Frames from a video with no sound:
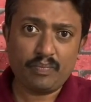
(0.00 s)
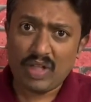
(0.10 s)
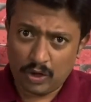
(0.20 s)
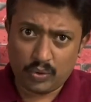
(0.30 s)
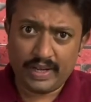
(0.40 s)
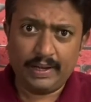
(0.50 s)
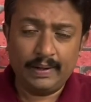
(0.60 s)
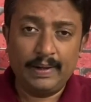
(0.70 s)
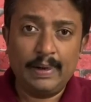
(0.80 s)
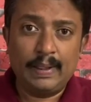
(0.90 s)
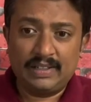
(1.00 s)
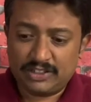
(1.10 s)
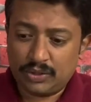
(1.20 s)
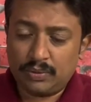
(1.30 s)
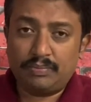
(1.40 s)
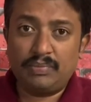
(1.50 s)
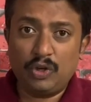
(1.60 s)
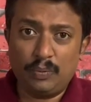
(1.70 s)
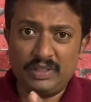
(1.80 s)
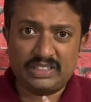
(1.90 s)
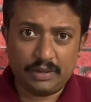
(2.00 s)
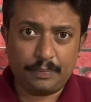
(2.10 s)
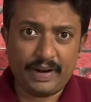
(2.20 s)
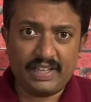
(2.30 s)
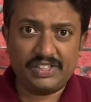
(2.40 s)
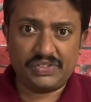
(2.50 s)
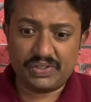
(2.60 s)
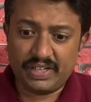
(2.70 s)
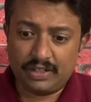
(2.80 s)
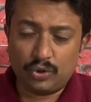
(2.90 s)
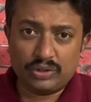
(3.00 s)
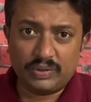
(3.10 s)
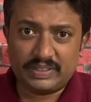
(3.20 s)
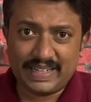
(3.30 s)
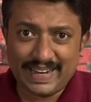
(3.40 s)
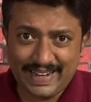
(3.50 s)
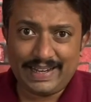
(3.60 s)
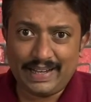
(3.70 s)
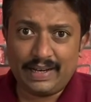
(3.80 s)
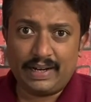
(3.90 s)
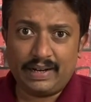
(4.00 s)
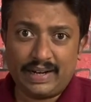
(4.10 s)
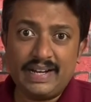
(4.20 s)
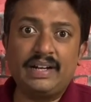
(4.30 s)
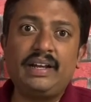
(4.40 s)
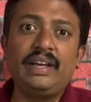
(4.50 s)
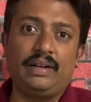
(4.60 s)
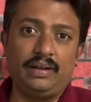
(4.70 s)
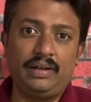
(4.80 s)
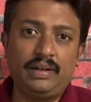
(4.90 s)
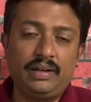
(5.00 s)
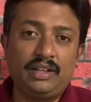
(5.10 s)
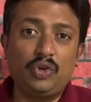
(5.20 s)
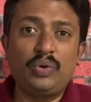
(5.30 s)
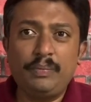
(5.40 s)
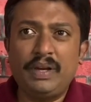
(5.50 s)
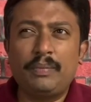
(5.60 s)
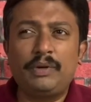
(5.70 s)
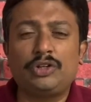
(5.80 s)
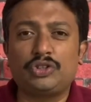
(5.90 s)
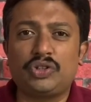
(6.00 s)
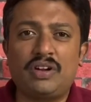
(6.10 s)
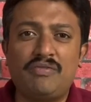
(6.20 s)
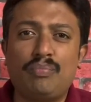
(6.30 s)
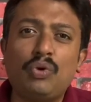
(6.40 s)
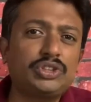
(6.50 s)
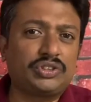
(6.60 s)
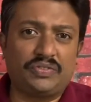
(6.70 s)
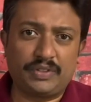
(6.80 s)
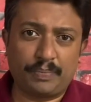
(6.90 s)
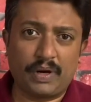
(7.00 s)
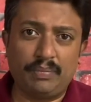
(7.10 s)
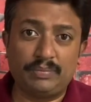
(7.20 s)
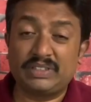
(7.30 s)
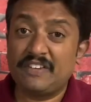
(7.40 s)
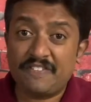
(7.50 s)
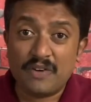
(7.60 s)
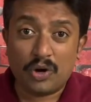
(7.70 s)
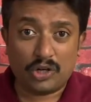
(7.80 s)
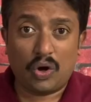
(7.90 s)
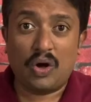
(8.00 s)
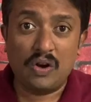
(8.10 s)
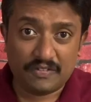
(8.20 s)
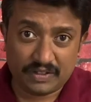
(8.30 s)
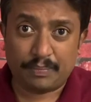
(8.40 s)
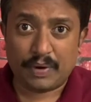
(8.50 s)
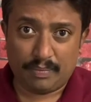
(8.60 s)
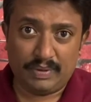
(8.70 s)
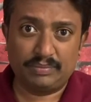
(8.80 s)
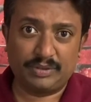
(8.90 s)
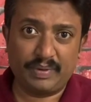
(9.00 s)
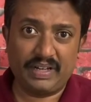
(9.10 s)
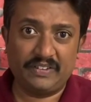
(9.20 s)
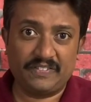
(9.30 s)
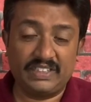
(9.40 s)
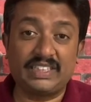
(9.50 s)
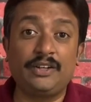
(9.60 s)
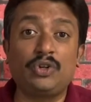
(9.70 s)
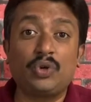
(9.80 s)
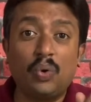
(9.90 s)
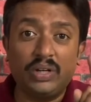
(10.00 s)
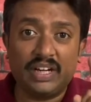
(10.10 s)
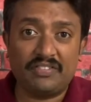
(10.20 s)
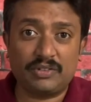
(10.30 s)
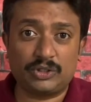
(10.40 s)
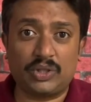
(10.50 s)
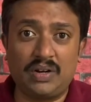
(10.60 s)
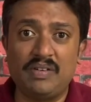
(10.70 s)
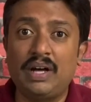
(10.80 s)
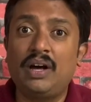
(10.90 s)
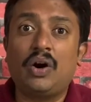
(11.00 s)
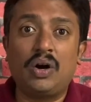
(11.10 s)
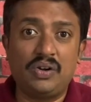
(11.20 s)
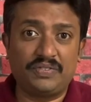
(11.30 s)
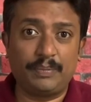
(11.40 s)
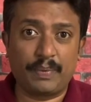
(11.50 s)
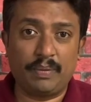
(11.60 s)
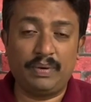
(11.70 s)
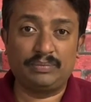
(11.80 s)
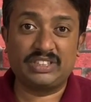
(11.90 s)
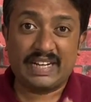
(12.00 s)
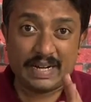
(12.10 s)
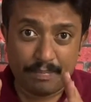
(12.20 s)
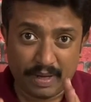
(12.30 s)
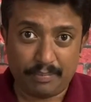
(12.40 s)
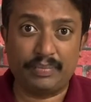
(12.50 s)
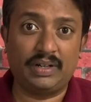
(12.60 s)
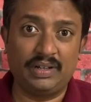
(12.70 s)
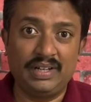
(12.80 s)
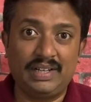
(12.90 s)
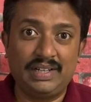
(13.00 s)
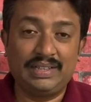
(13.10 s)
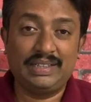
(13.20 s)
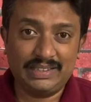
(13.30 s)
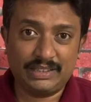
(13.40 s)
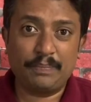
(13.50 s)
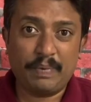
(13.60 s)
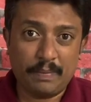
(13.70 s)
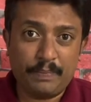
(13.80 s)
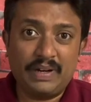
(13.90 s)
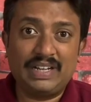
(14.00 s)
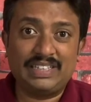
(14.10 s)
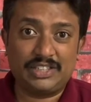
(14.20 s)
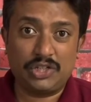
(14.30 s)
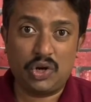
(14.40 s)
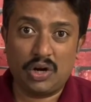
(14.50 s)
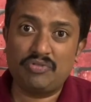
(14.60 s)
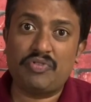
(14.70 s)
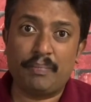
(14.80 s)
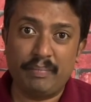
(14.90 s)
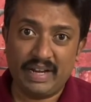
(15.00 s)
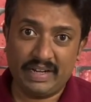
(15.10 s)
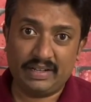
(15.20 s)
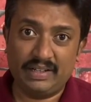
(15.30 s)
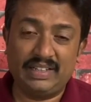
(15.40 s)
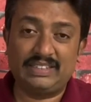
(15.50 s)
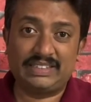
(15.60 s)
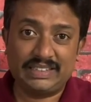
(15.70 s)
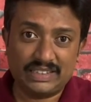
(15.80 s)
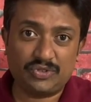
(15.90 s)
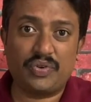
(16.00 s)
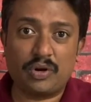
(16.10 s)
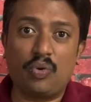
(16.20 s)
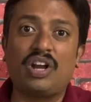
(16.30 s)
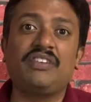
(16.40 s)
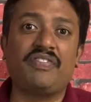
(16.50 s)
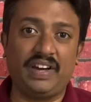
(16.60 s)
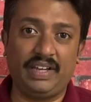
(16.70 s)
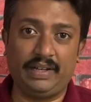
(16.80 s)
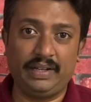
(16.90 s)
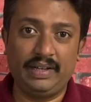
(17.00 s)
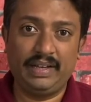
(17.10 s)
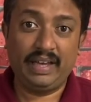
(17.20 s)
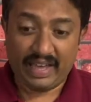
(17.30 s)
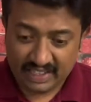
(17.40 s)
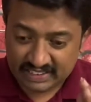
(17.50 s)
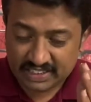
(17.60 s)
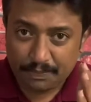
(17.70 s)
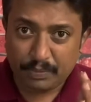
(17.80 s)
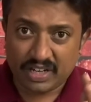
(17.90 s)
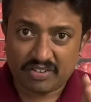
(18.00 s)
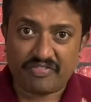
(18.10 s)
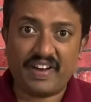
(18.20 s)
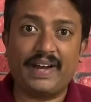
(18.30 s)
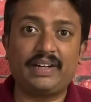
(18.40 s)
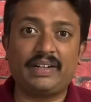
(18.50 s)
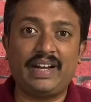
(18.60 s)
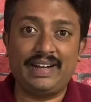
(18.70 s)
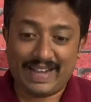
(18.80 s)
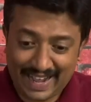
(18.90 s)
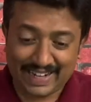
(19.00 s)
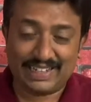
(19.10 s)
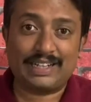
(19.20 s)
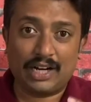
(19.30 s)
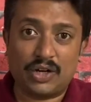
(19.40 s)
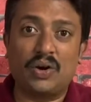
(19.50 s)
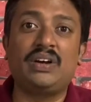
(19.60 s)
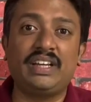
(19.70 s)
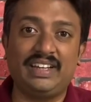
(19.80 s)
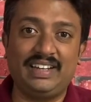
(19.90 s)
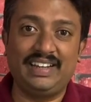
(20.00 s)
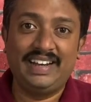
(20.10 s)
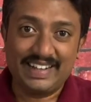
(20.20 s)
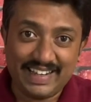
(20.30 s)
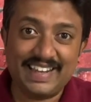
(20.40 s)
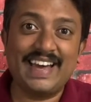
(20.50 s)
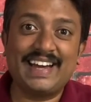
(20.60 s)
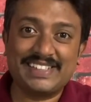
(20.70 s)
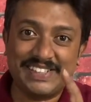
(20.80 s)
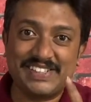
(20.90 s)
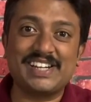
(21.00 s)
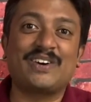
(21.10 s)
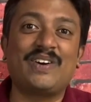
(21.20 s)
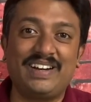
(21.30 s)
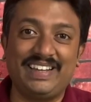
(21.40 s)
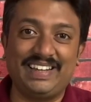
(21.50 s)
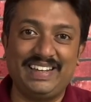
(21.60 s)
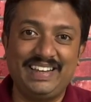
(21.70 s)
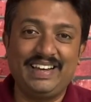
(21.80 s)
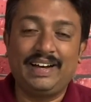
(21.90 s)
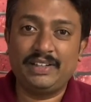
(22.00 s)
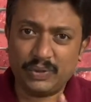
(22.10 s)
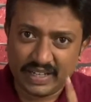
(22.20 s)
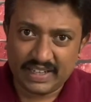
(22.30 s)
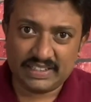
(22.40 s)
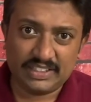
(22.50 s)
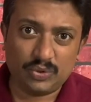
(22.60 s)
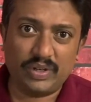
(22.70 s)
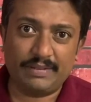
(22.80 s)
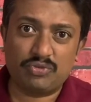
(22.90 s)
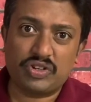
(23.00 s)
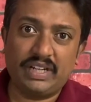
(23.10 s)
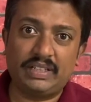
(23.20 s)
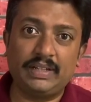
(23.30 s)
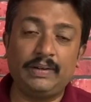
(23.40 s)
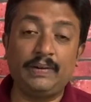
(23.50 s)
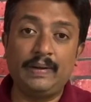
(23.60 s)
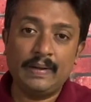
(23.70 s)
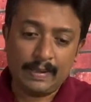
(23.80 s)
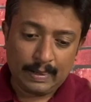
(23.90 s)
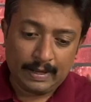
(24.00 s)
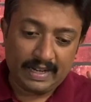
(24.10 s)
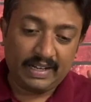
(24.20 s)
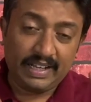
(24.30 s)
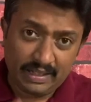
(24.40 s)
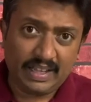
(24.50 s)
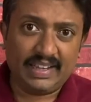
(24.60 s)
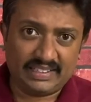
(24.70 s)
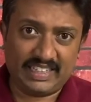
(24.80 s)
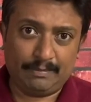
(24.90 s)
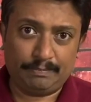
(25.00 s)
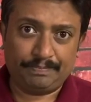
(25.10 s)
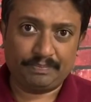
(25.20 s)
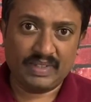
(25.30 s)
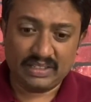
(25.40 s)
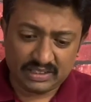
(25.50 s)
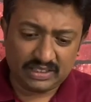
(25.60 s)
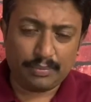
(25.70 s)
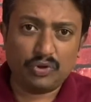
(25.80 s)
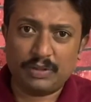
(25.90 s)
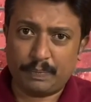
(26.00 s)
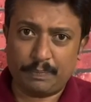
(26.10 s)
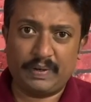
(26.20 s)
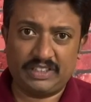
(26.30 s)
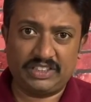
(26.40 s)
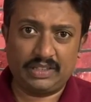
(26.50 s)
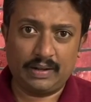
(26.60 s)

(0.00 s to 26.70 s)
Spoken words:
Okay, so you'll be surprised in 2018 and 19, you will be able to solve most of the problems, if not all of the problems, my dear friends. And you don't have to solve all of the problems. Remember, this paper is not for merit, it's just for qualifying. Accept that fact and act accordingly. Take actions accordingly. Are you connecting to what I'm trying to tell you? And in the exam, this is about the preparation.